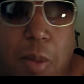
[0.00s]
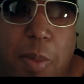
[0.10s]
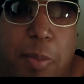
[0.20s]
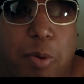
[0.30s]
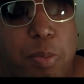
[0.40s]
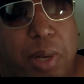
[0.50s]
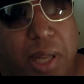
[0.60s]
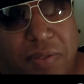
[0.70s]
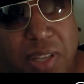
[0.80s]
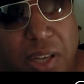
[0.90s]
people who've been
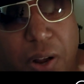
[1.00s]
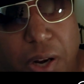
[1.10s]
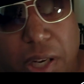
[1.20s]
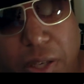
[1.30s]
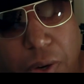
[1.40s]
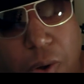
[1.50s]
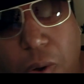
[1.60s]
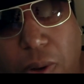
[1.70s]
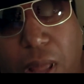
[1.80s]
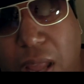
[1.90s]
living on their
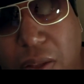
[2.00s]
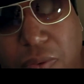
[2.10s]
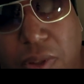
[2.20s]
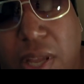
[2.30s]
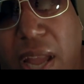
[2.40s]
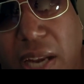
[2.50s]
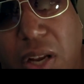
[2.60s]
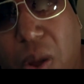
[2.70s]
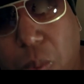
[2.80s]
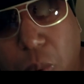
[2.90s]
whole life and not